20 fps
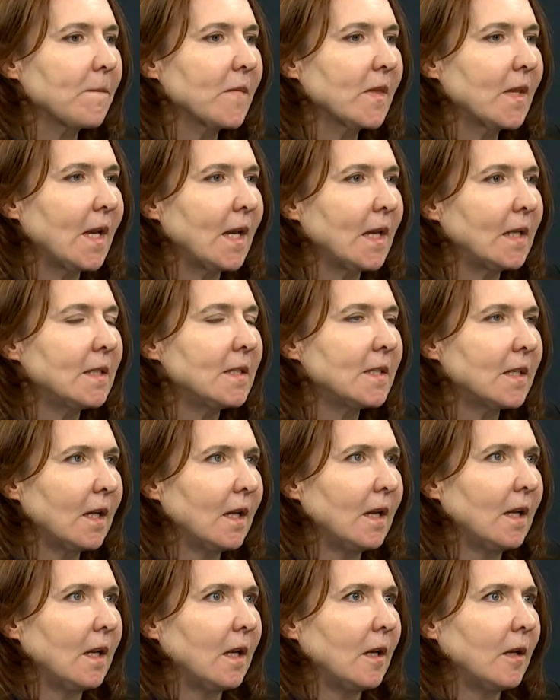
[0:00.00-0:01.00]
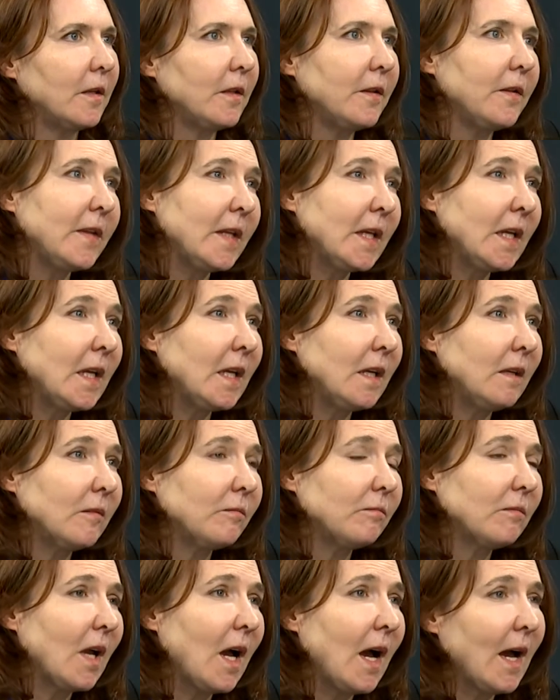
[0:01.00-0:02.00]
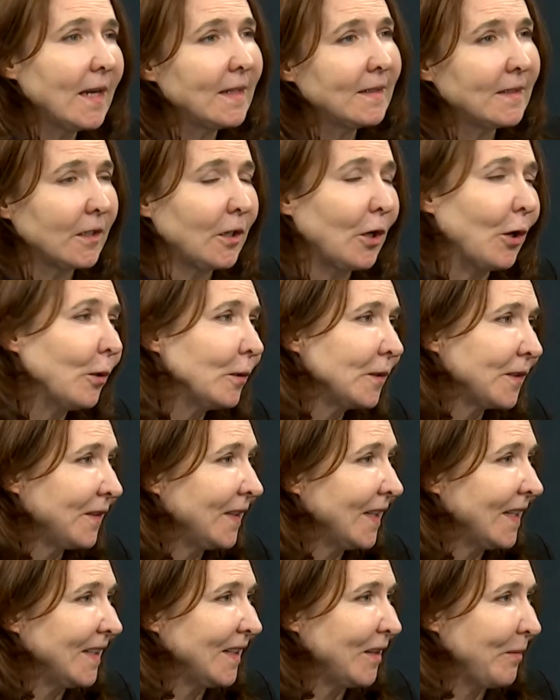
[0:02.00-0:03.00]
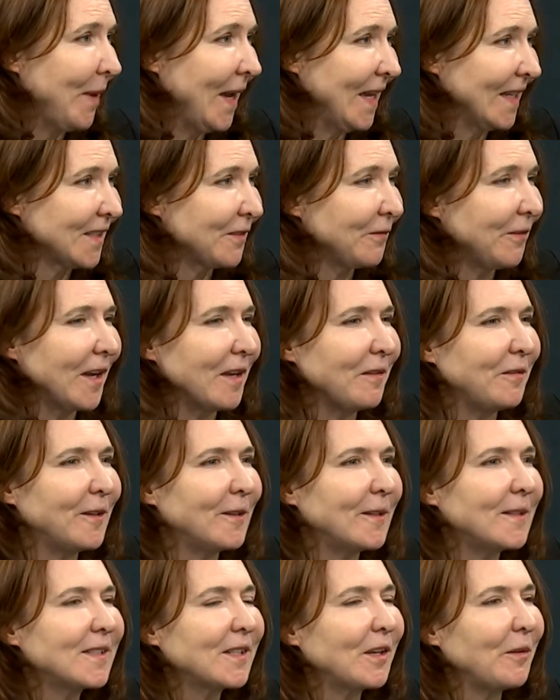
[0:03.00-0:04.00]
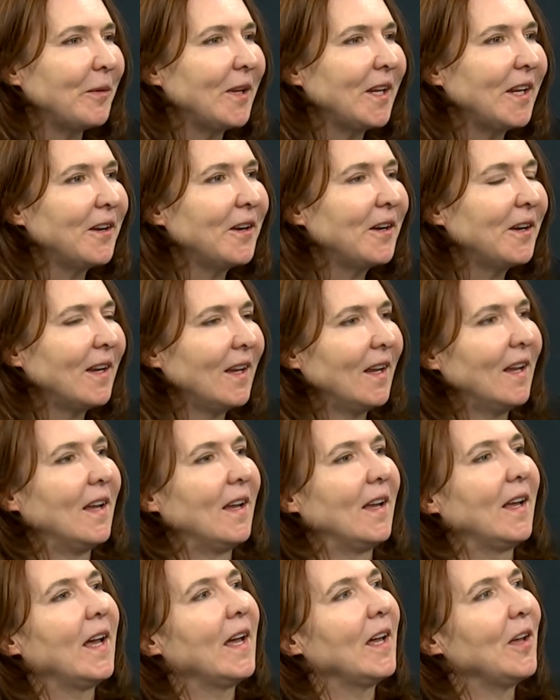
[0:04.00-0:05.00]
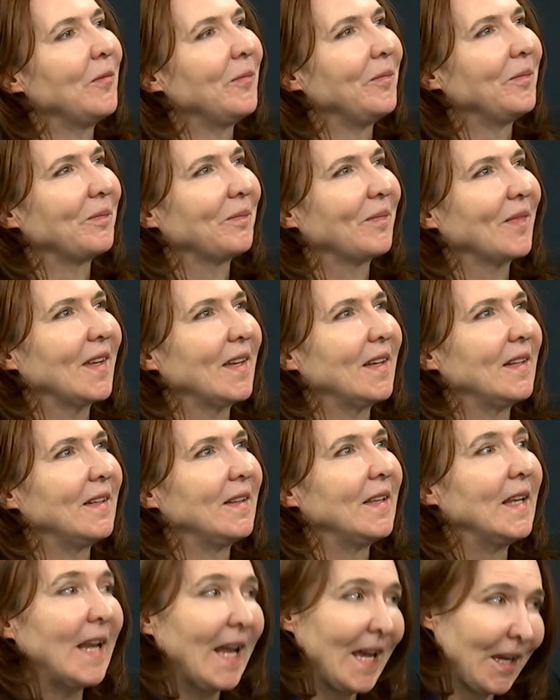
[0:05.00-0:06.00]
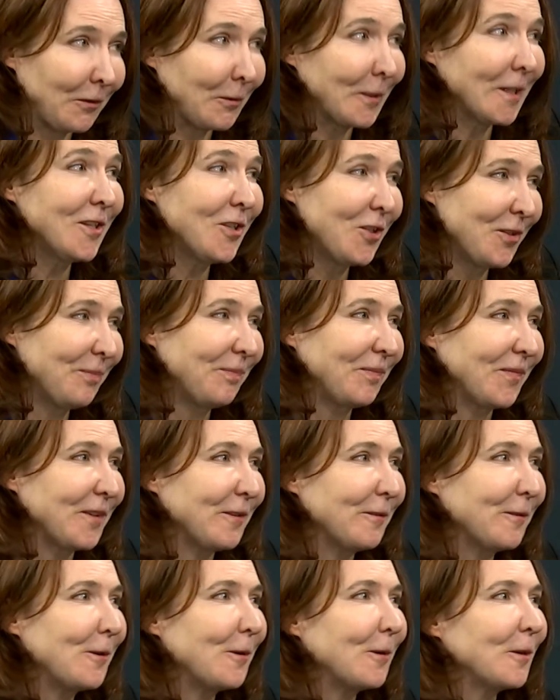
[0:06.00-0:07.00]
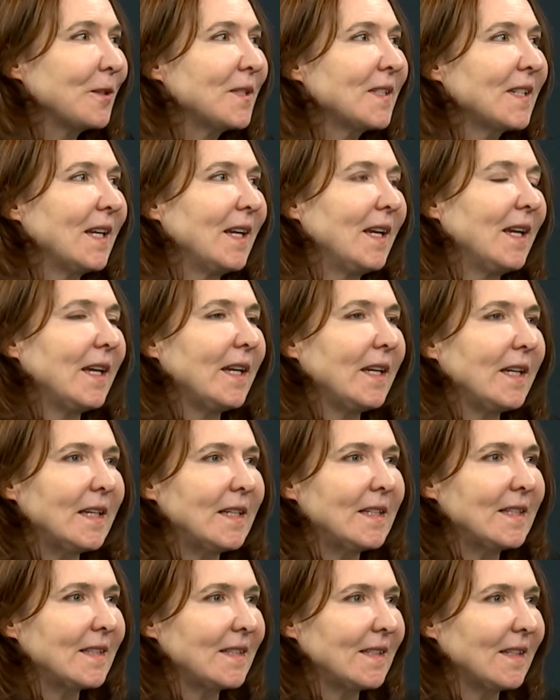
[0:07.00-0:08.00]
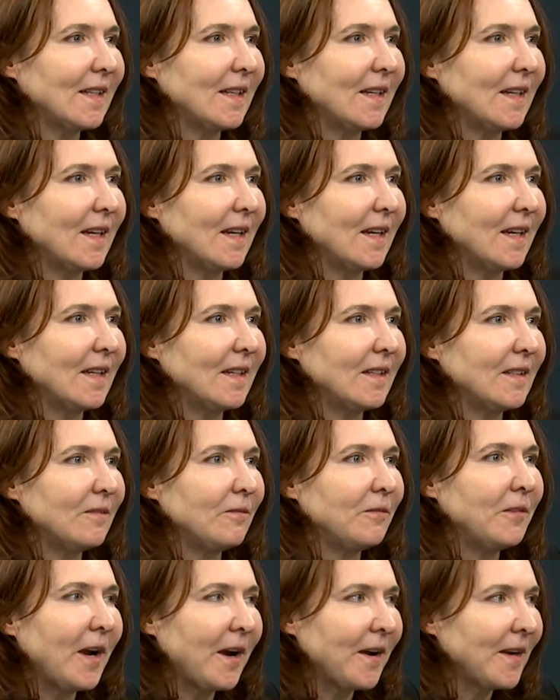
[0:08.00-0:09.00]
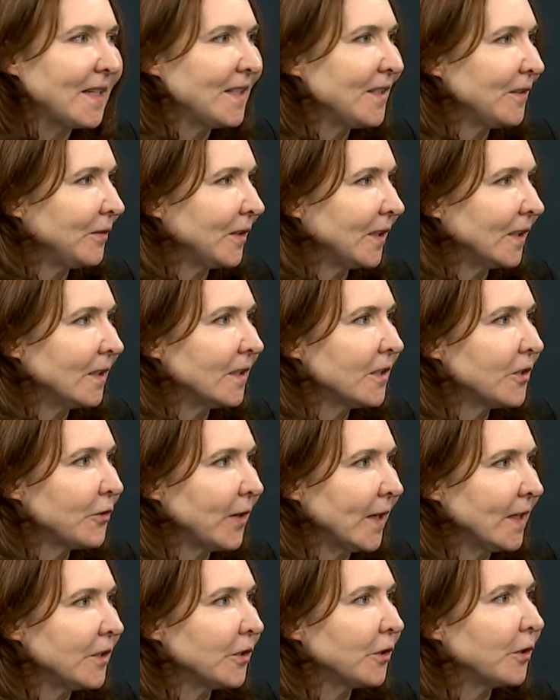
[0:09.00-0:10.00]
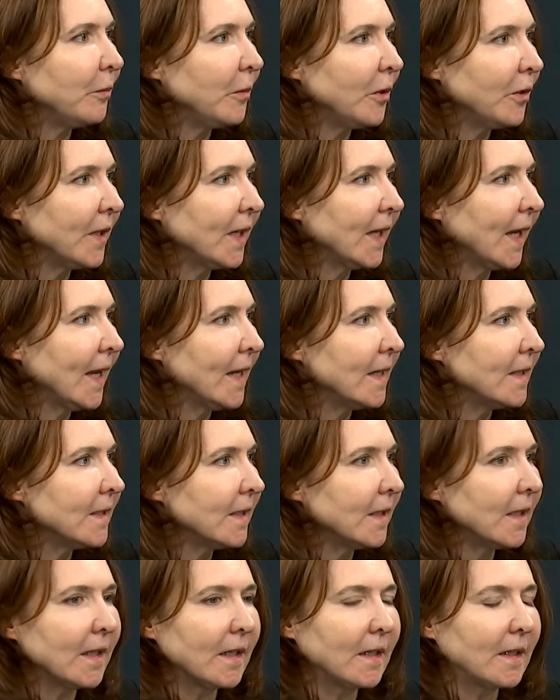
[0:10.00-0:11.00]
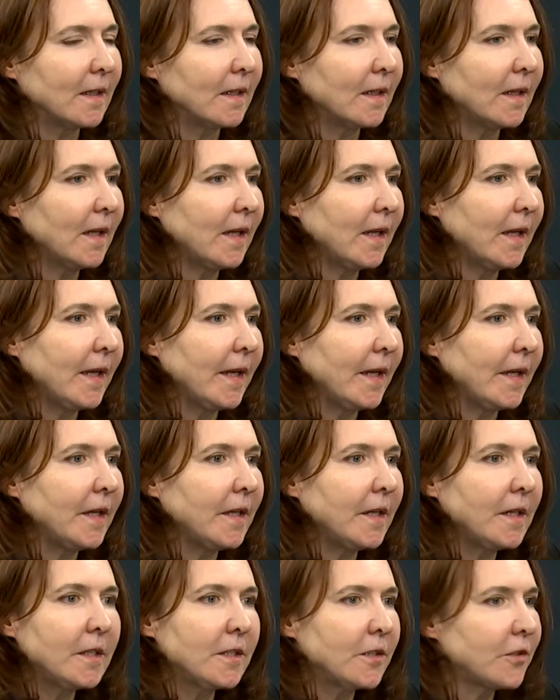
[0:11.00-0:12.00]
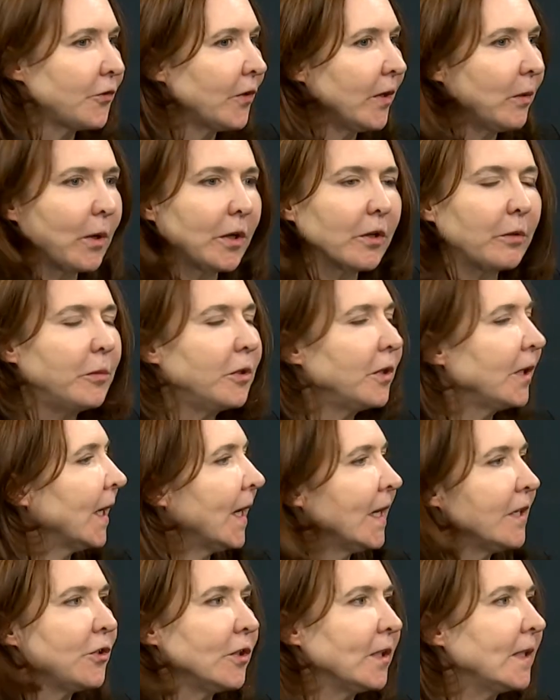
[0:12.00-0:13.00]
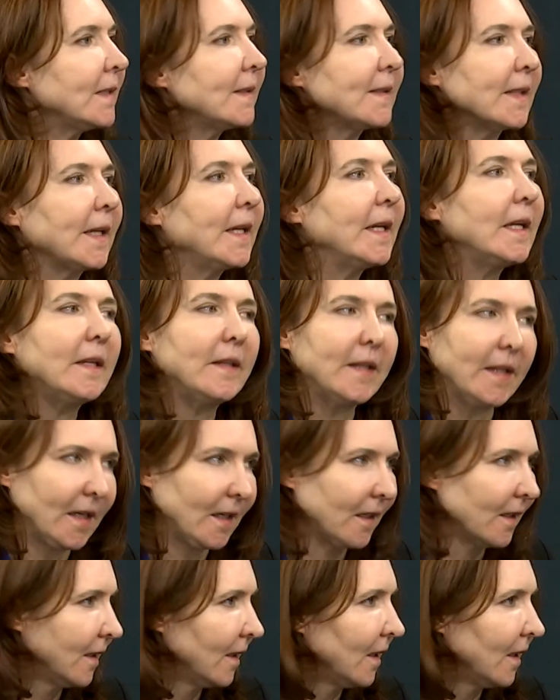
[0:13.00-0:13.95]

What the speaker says: And the highs and lows of the past 5 years coming here, the language, of course, it's very difficult trying to communicate in an industry where communication is the key thing.